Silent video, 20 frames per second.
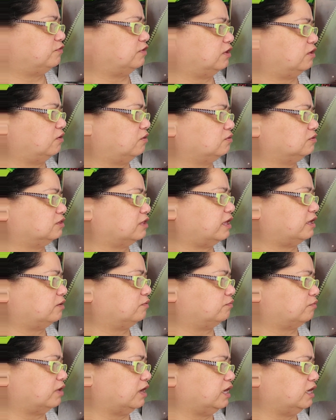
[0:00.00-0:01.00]
fell like
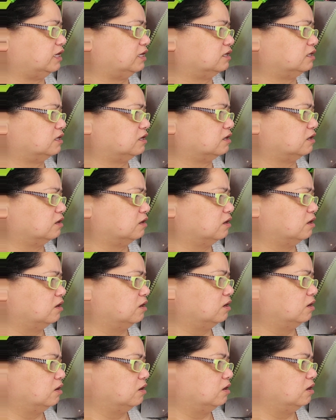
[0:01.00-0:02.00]
rain.
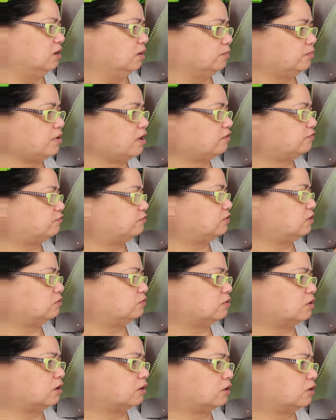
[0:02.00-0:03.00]
Puff no
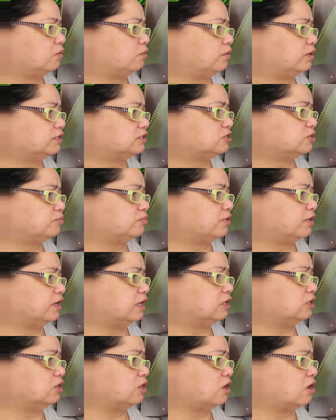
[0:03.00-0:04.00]
longer went to play
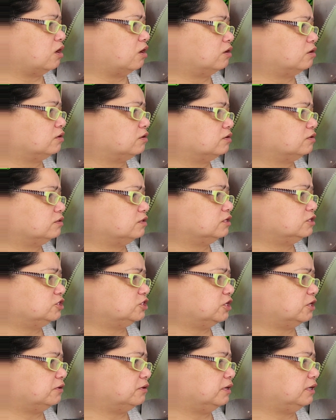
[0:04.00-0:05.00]
along the
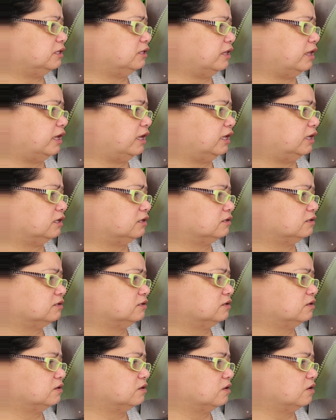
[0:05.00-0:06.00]
cherry lane.
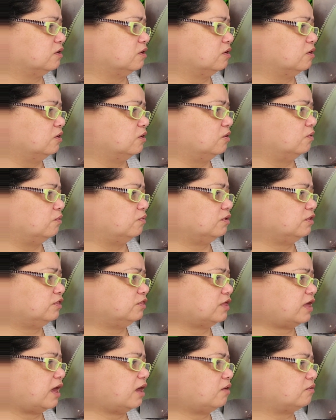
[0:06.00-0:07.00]

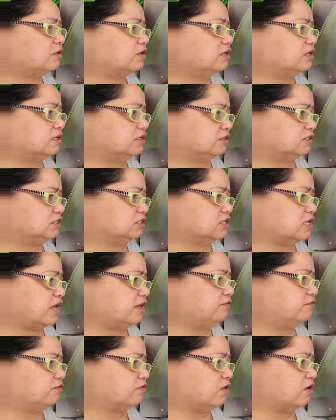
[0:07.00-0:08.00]
Without his
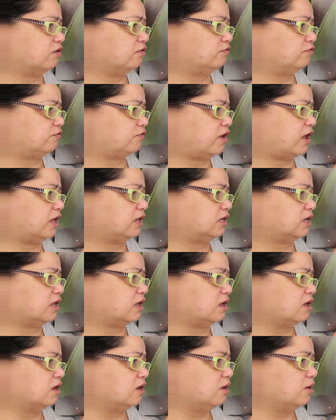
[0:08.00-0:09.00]
lifelong friend,
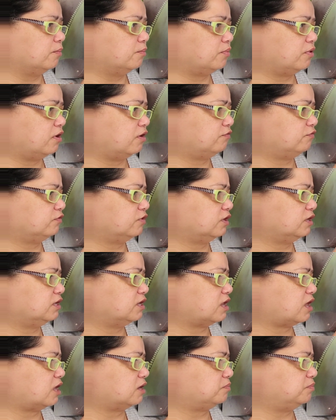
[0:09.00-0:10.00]
Puff could
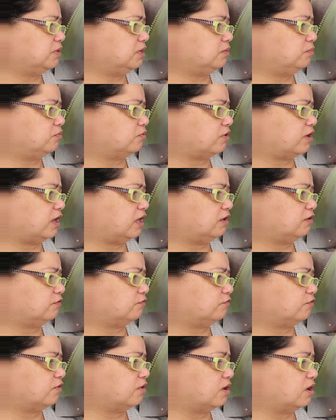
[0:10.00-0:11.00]
not be brave.
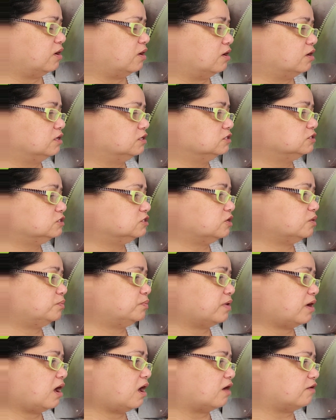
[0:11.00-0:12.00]
So
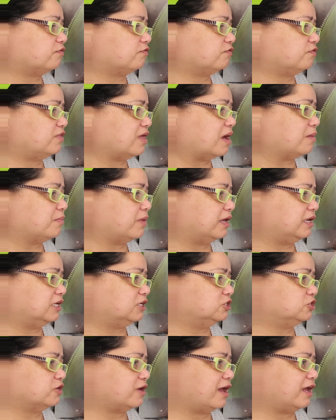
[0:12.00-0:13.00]
Puff, that mighty
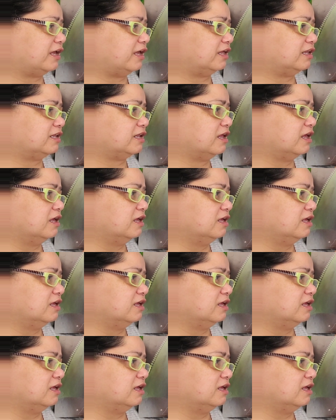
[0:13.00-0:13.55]
dragon,